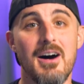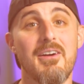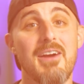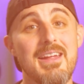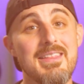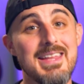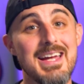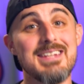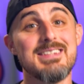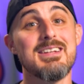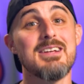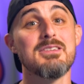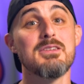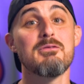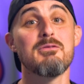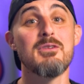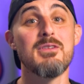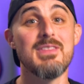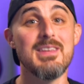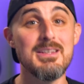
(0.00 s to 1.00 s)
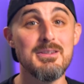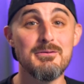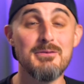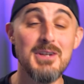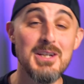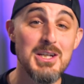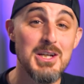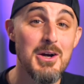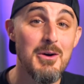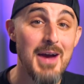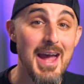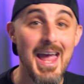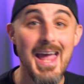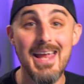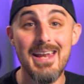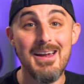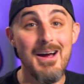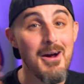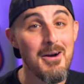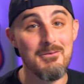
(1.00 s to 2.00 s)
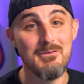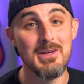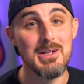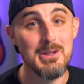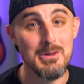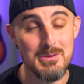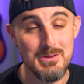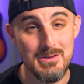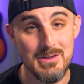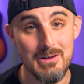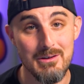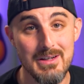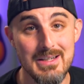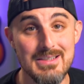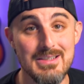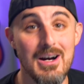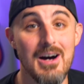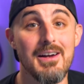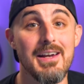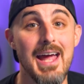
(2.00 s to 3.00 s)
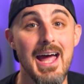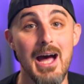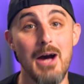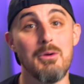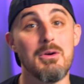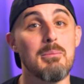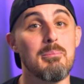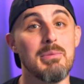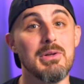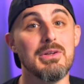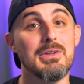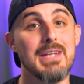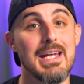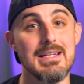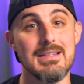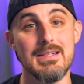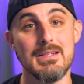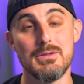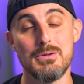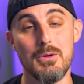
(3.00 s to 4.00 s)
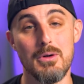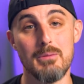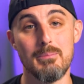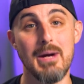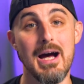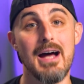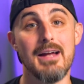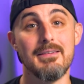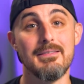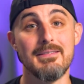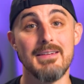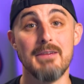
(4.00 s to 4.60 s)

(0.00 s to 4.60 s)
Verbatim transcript: right, that does it for this video and our video series on how to build a Discord bot.